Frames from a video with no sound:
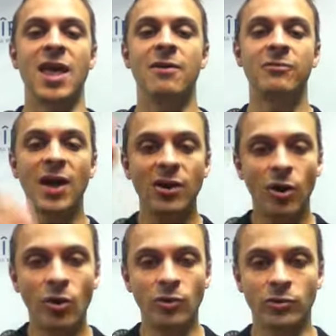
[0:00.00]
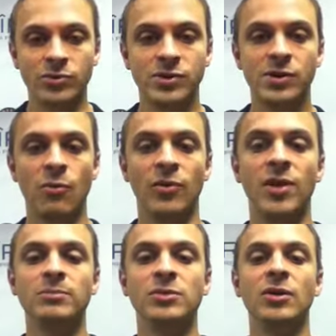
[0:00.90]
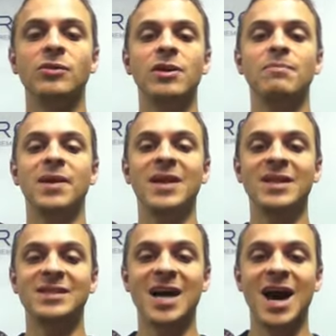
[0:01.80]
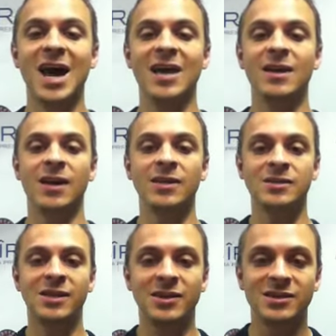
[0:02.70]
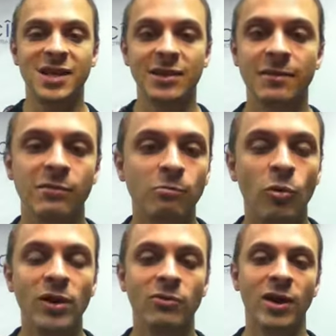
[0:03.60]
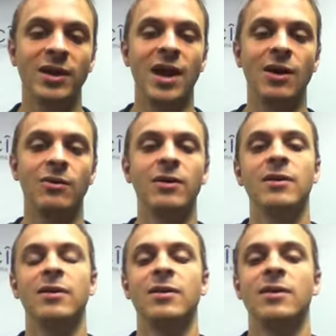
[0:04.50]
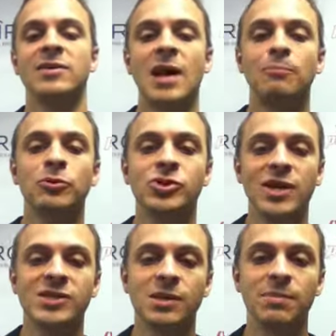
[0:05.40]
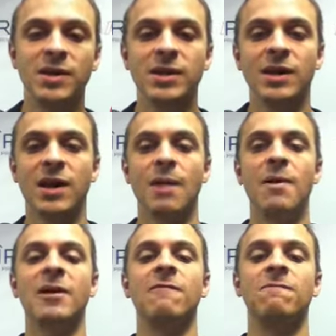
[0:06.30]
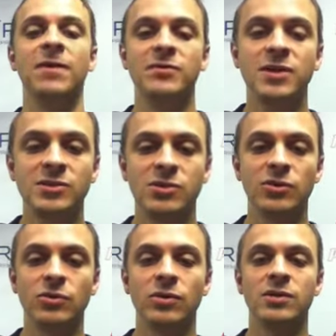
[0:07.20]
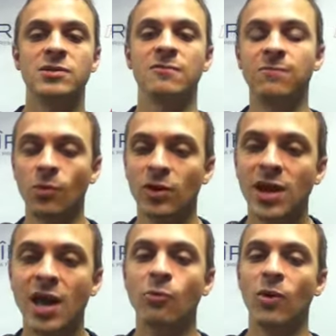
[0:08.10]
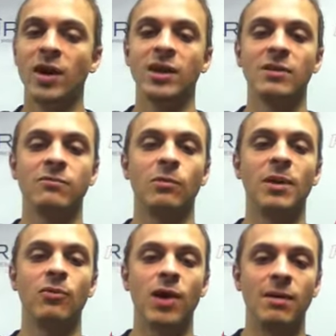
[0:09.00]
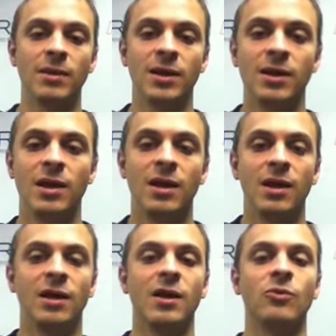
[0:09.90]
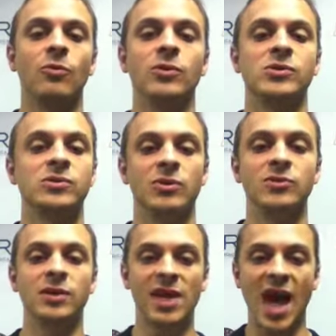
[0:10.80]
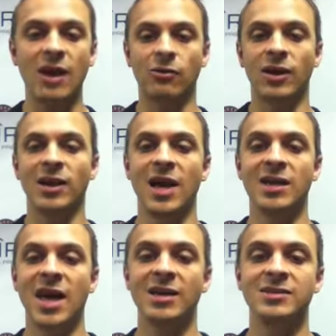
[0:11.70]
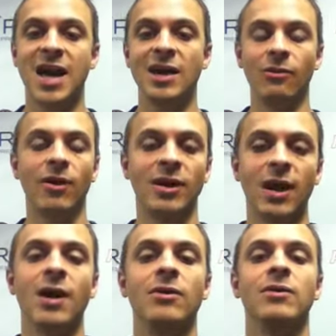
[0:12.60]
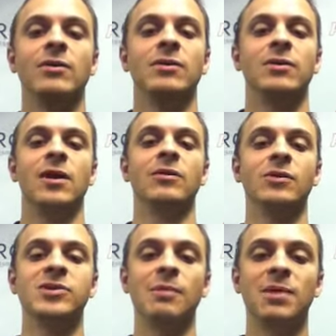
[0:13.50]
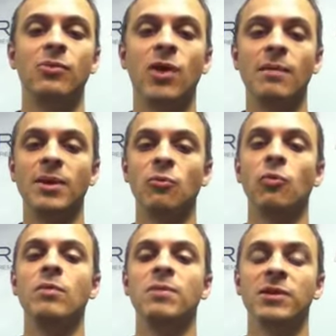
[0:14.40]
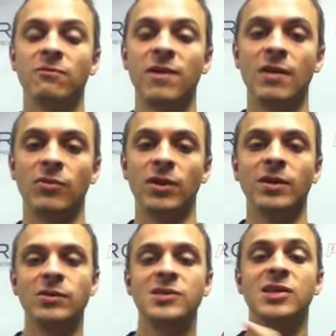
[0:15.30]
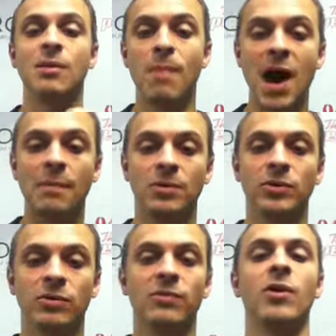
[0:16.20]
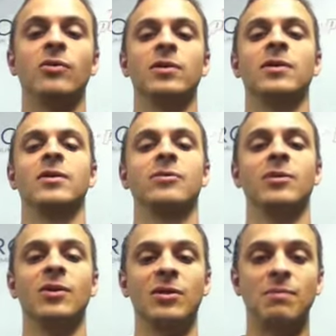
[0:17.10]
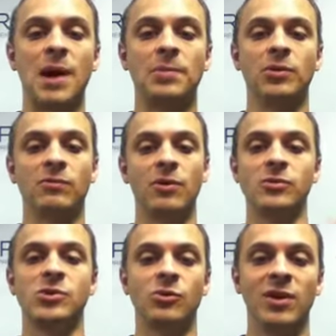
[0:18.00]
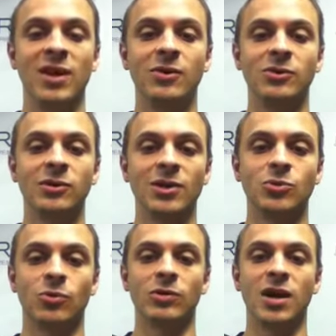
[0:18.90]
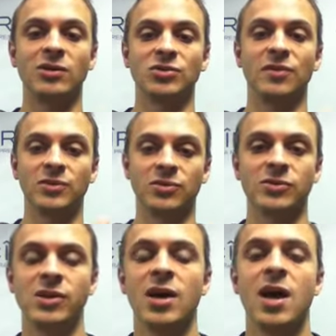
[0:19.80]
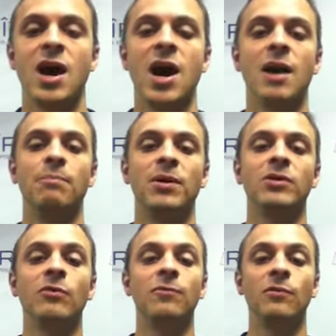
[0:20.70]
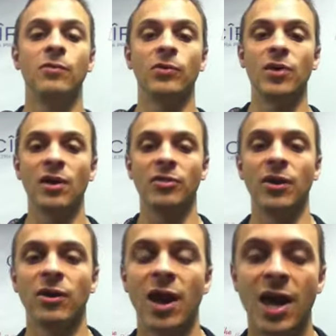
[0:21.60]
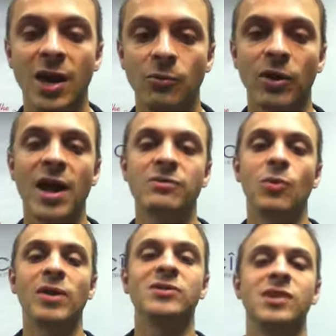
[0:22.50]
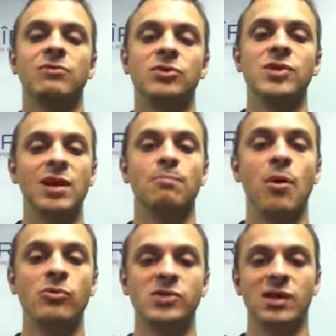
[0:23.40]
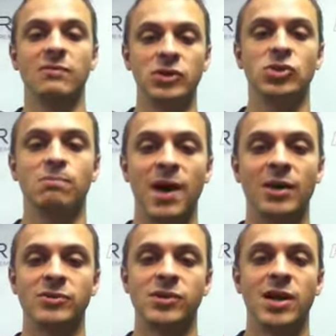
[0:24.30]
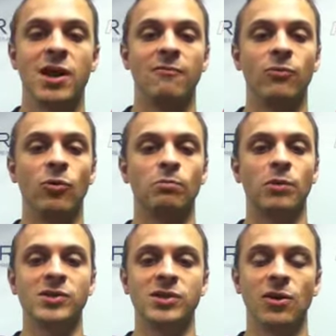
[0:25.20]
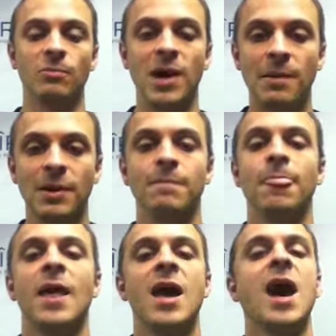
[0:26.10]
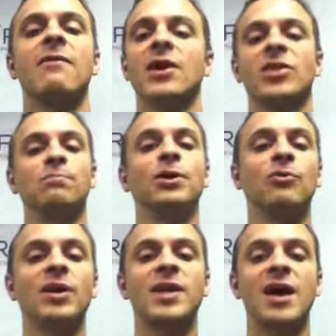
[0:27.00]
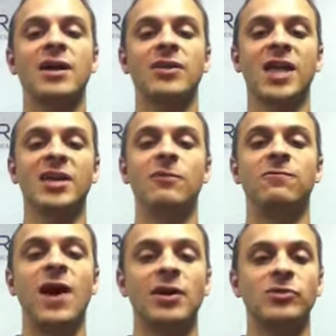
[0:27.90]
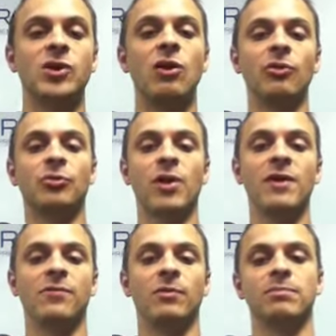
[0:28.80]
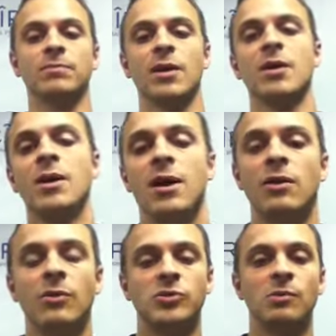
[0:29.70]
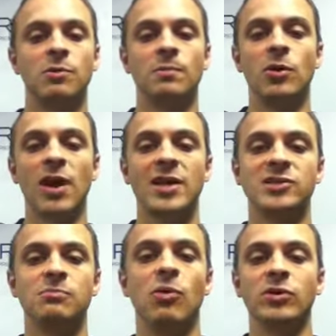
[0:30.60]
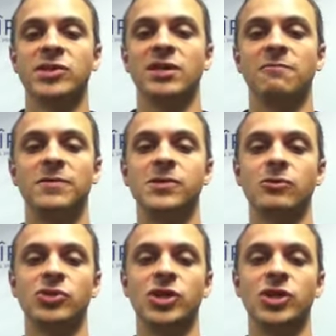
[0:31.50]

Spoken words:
If that holds, with them literally being tied to the tenth of a point right now, that projects to be about a 52-48 win for Mitt Romney. In other words, using the aggregate head-to-head data right now, it looks like Mitt Romney would be the favorite, at least in a popular vote. We know that popular votes don't equal electoral college victories. But a little food for thought there. And we're going to have to wait and see if there's any post-convention bounce for President Obama. I've got the complete rundown on the Kindle Fires, all three of them, along with Super Bowl ads and more. It's on the physical